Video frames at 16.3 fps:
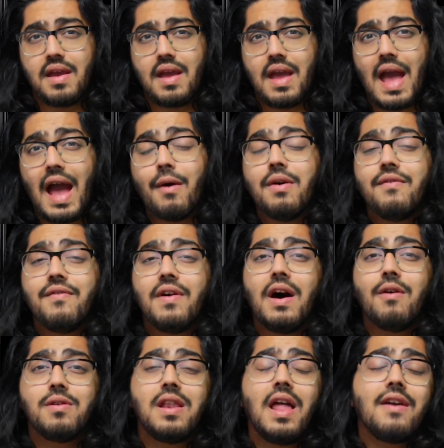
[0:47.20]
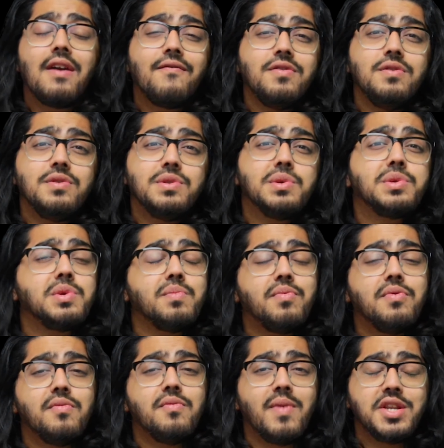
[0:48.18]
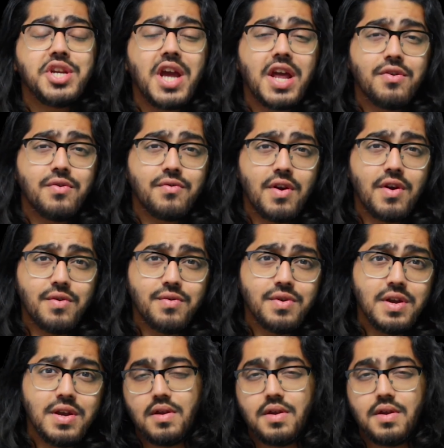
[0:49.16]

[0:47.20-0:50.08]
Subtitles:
However, I would like for you to support my channel grow.